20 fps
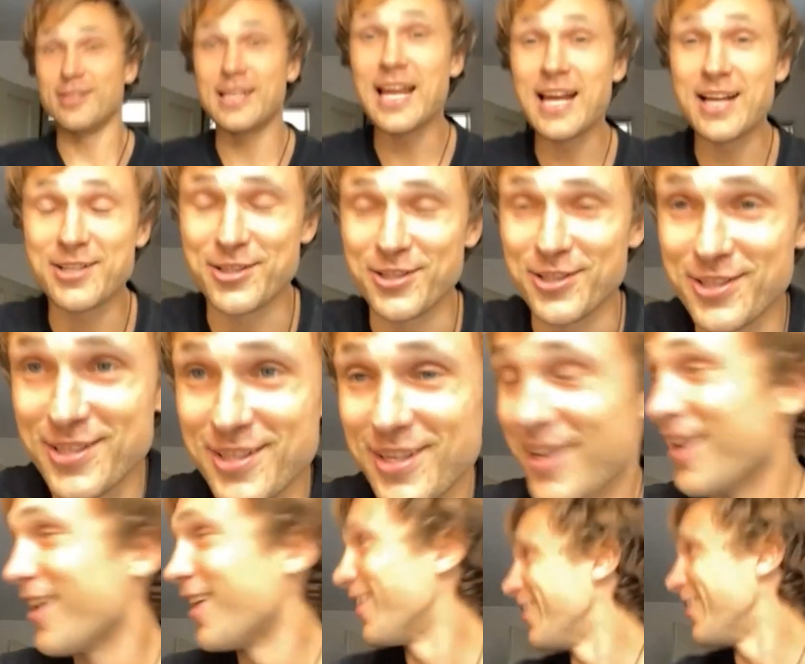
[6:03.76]
legend.
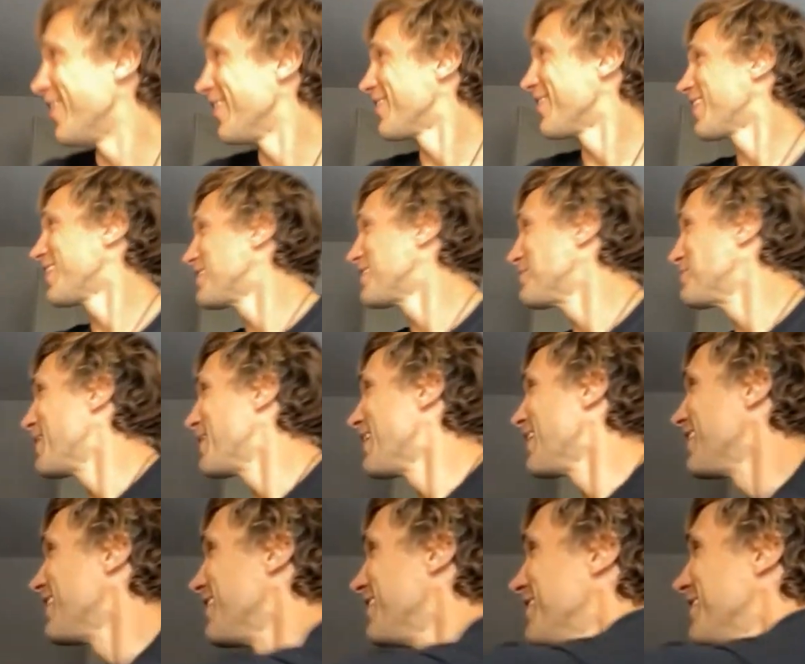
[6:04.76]
Oh, thank you,
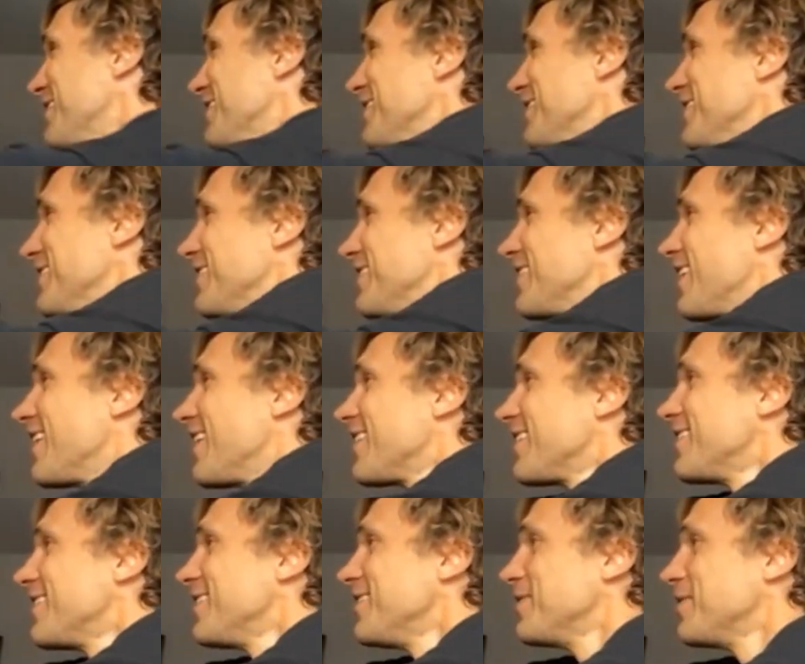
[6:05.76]
Ben. Thank
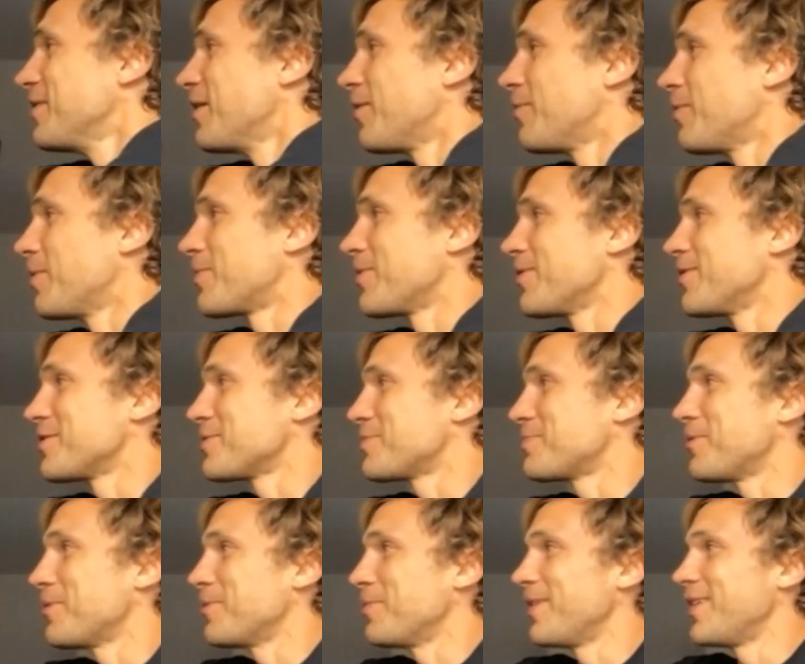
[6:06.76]
you. Oh, my brother just
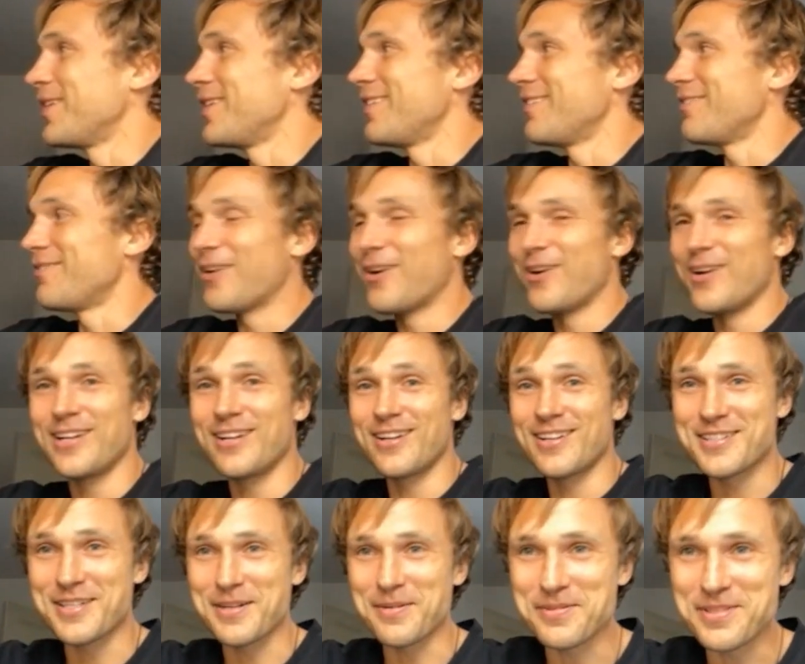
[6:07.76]
bought me a very
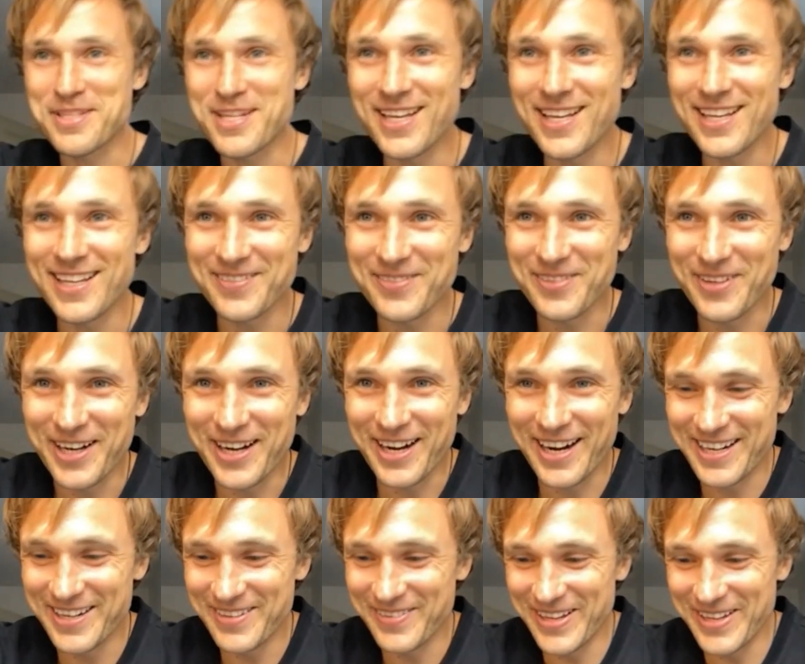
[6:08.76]
nice cup of tea. Very
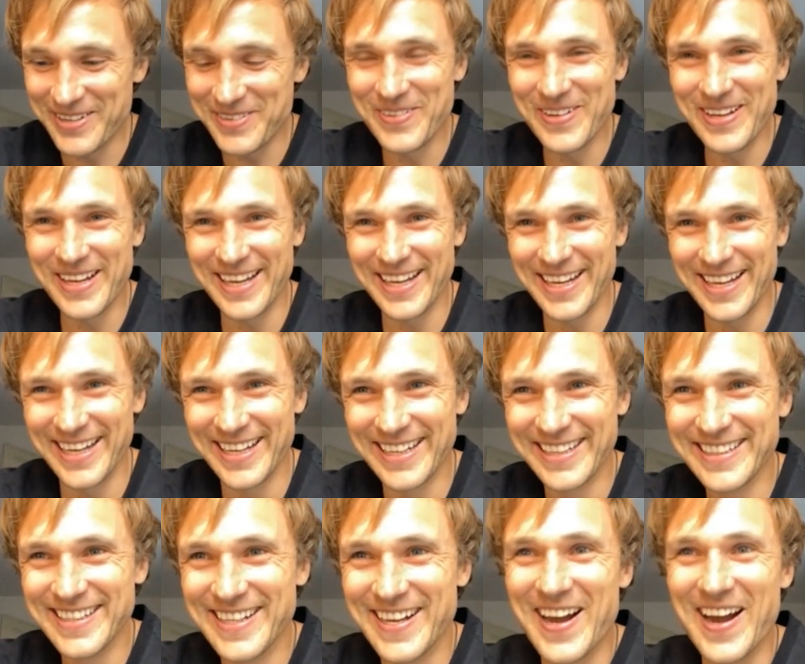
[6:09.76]
kind of him.
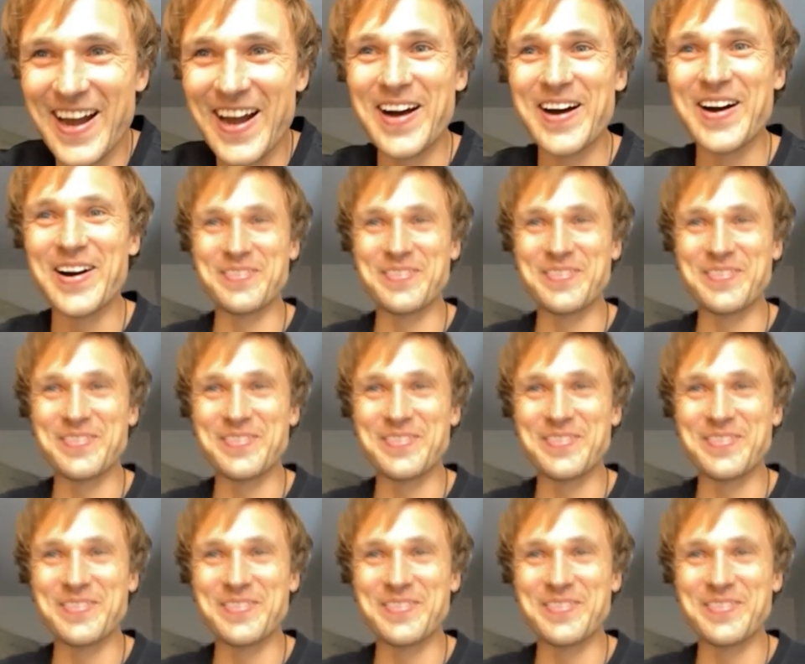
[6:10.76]
You